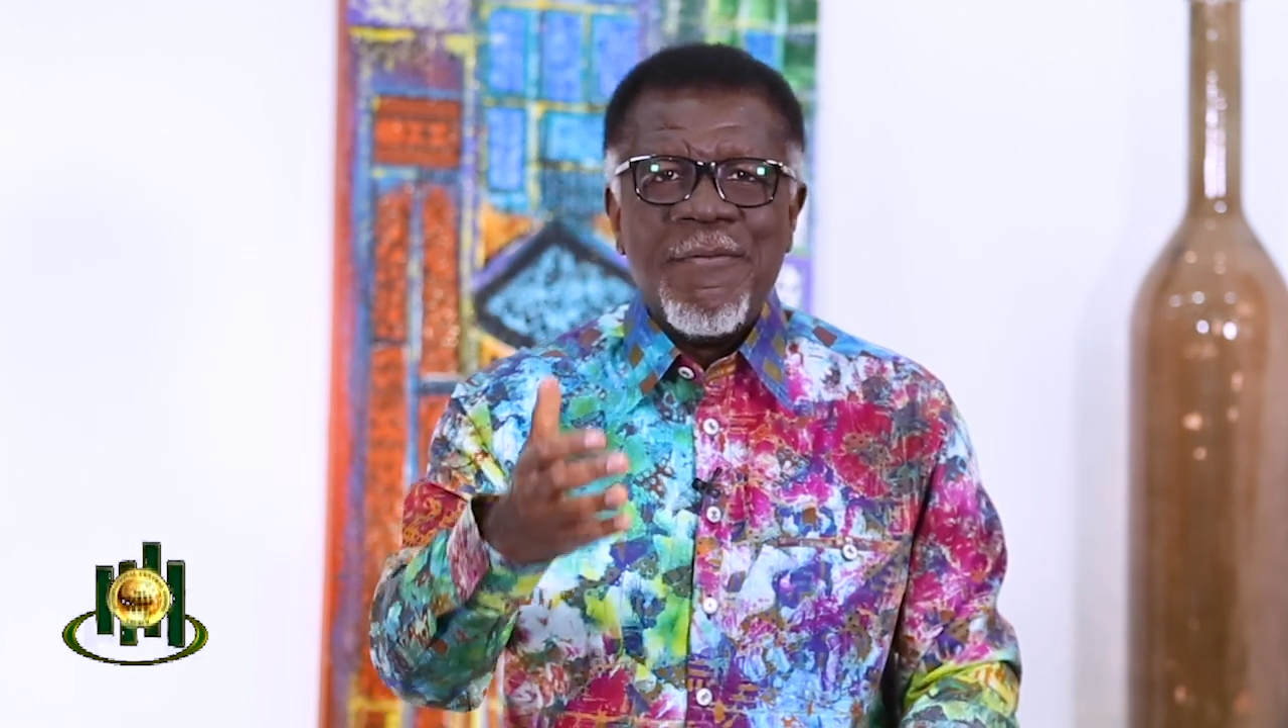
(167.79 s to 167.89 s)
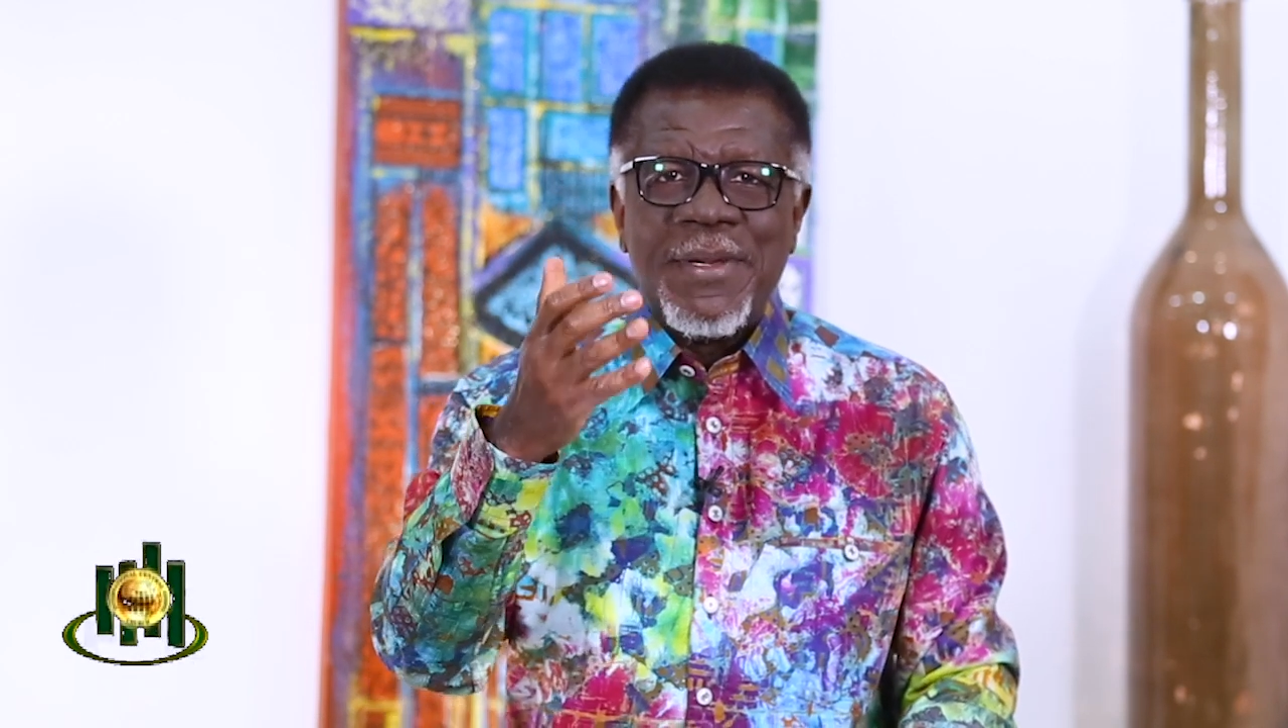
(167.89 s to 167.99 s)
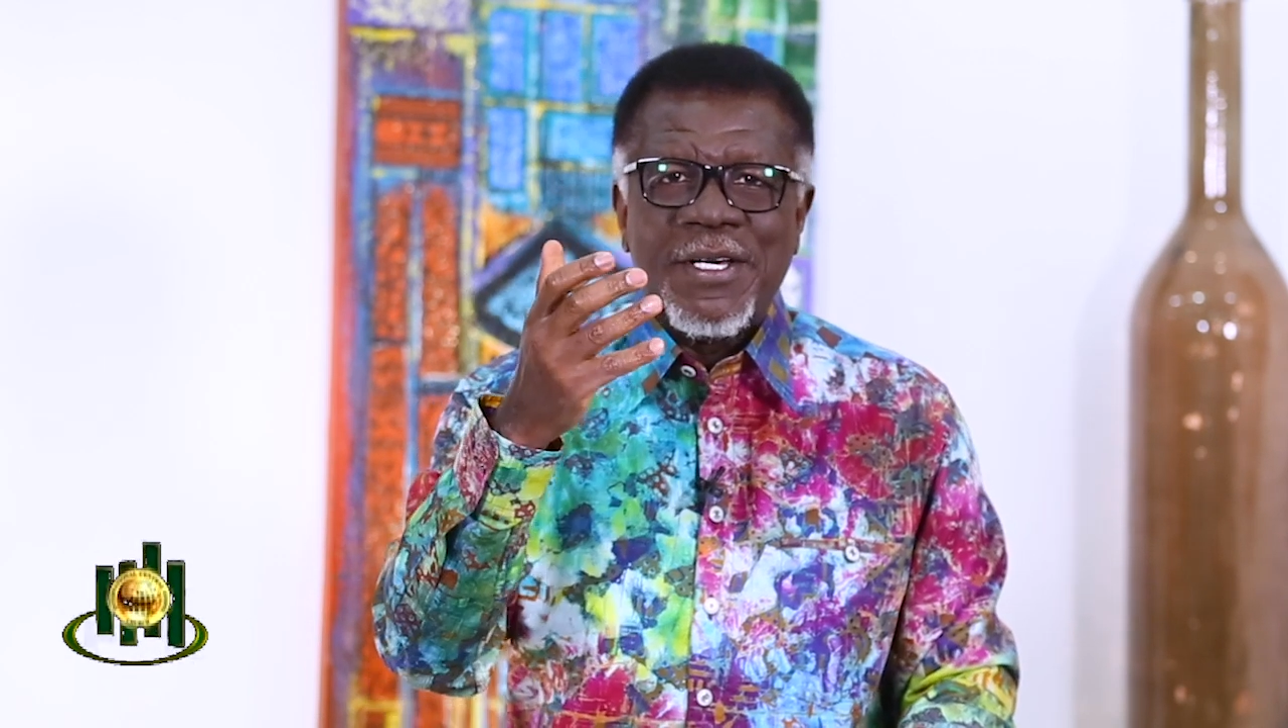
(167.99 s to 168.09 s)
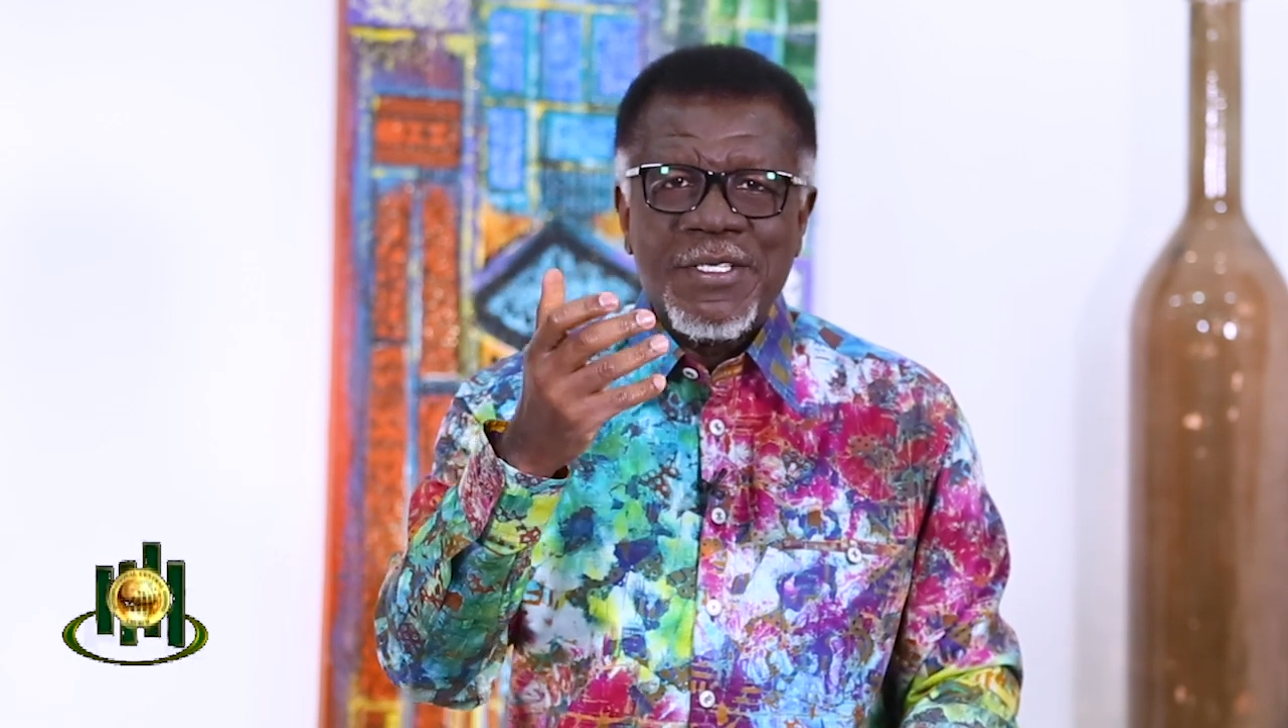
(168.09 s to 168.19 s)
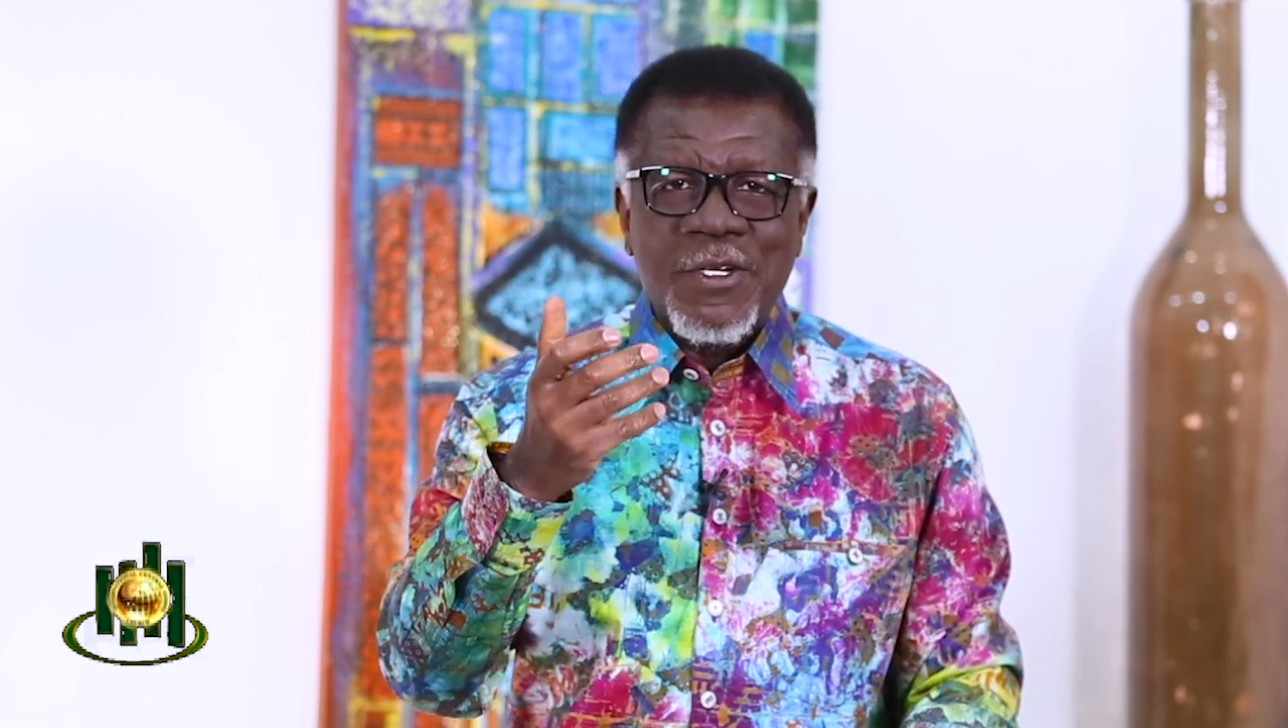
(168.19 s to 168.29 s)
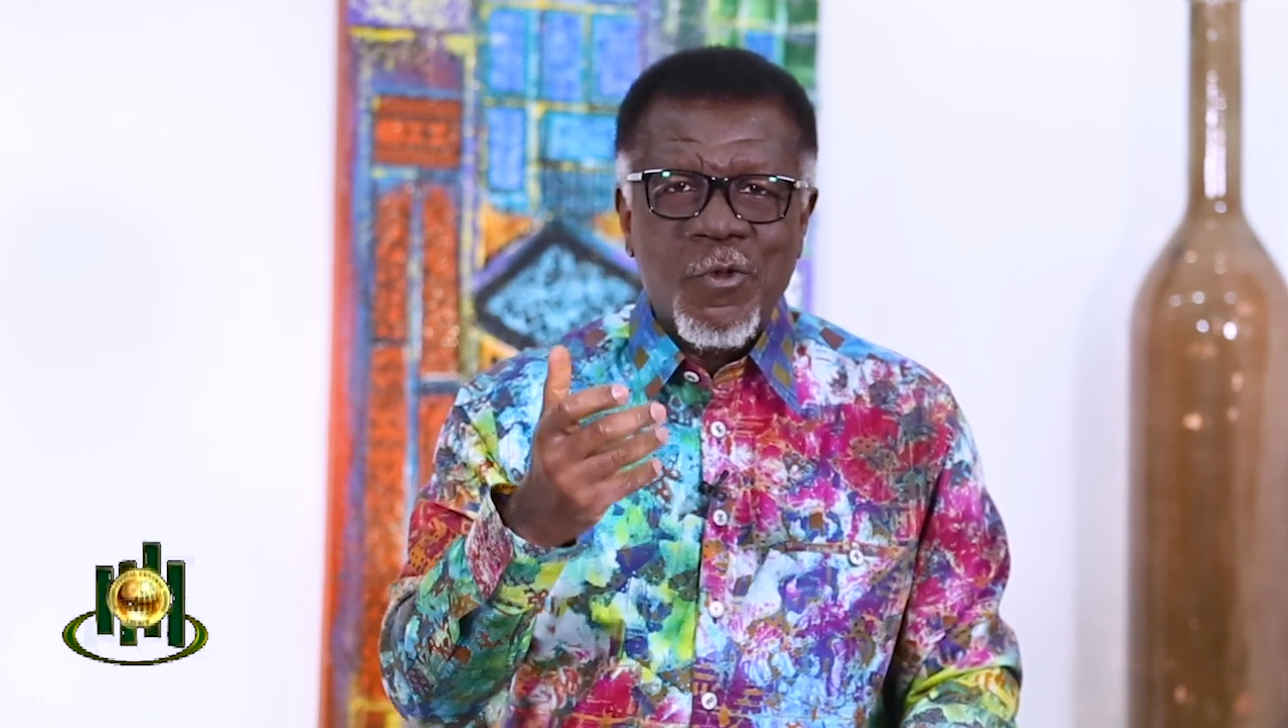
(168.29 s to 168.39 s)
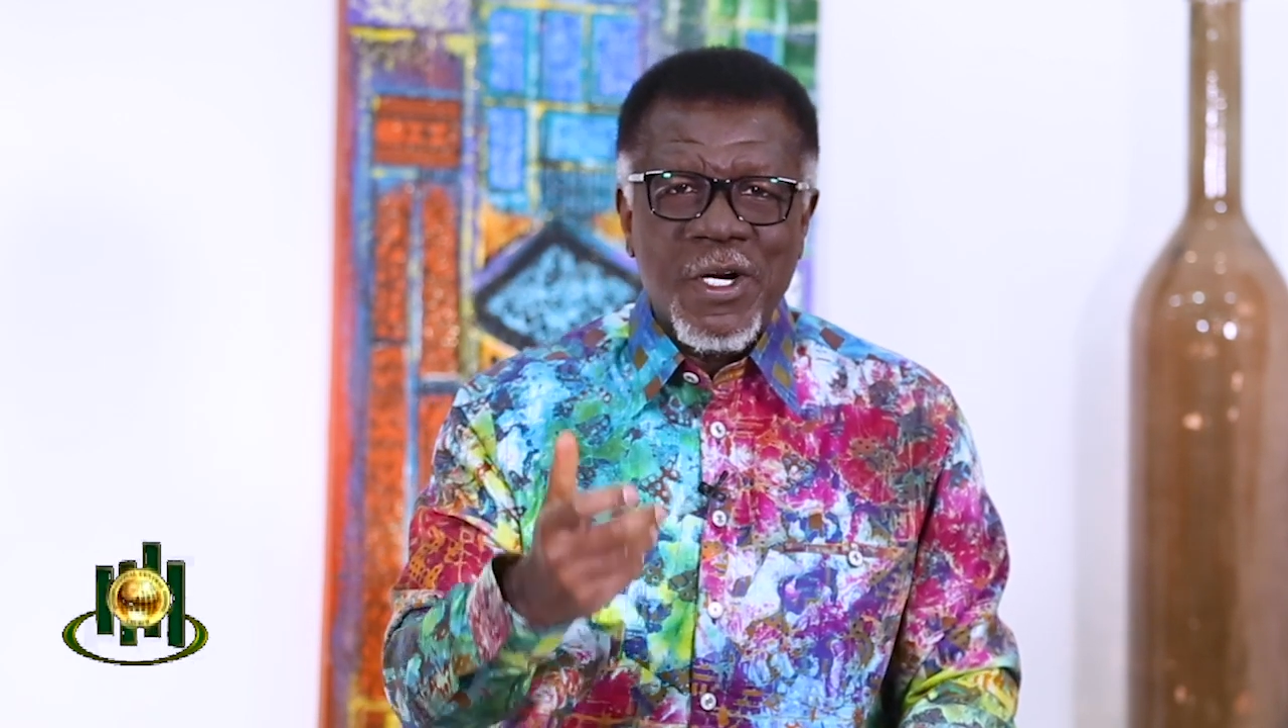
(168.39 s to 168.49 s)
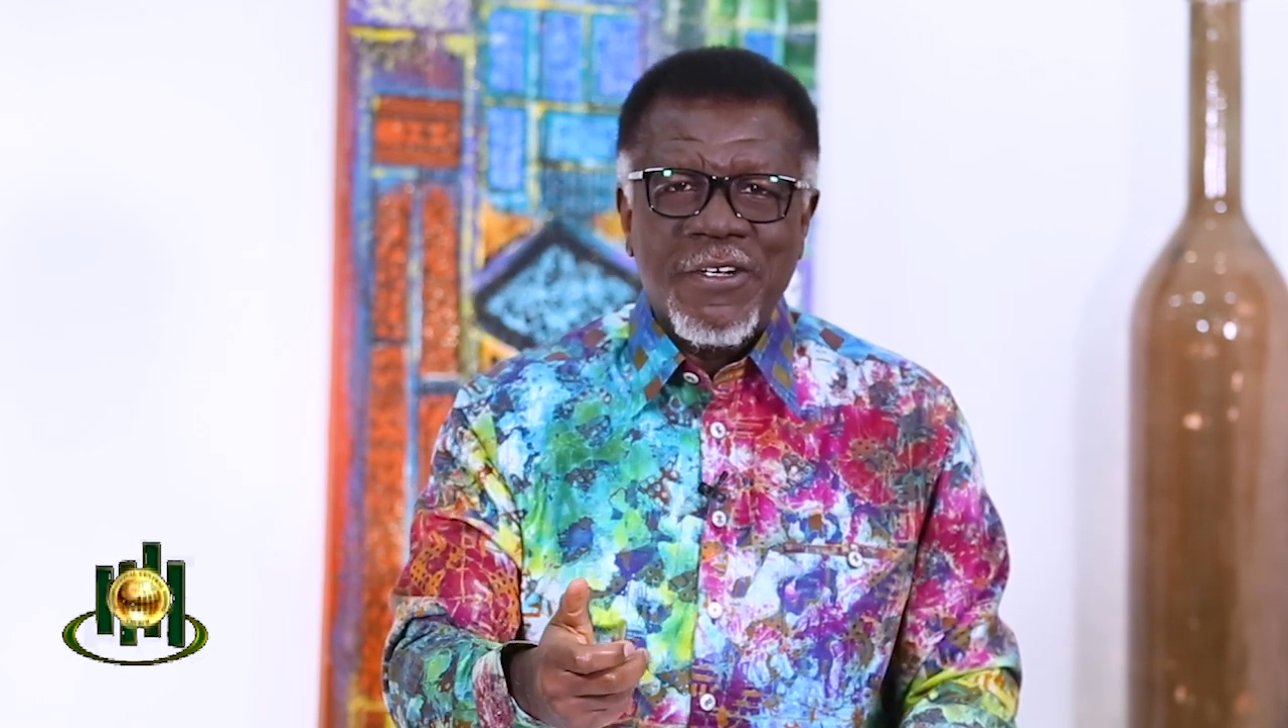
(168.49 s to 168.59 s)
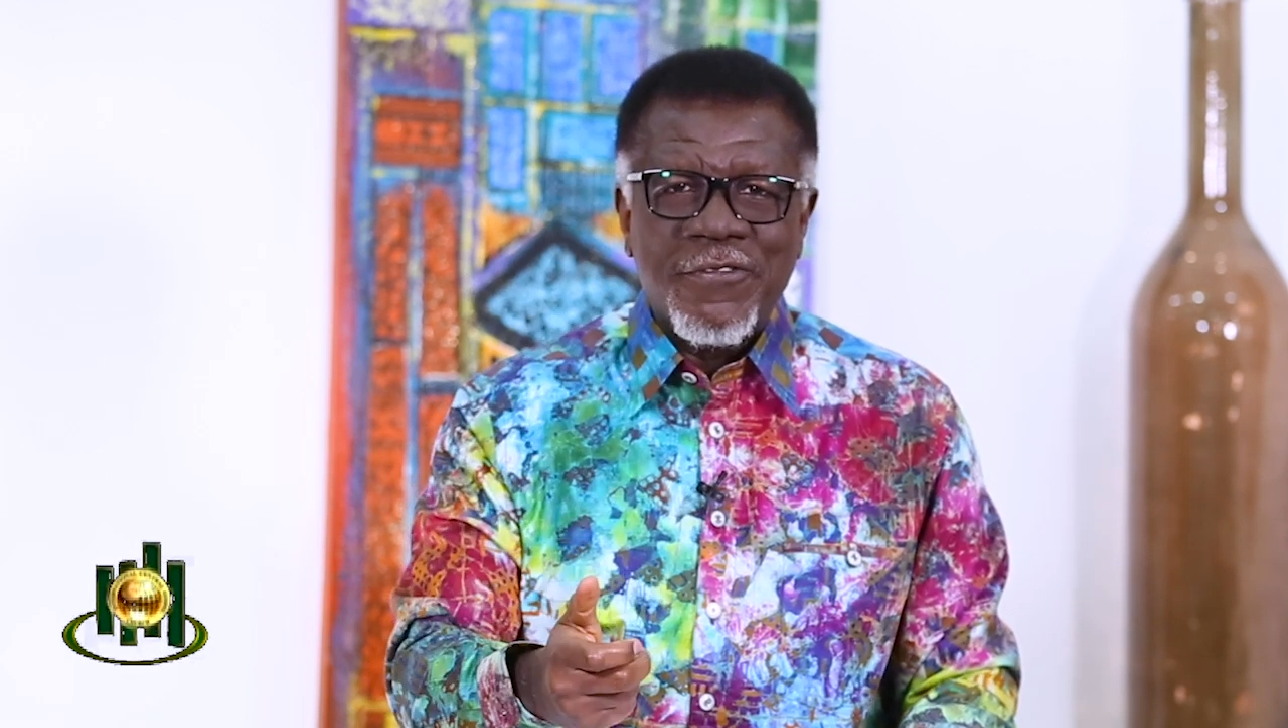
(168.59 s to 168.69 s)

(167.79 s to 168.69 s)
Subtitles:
Because the Word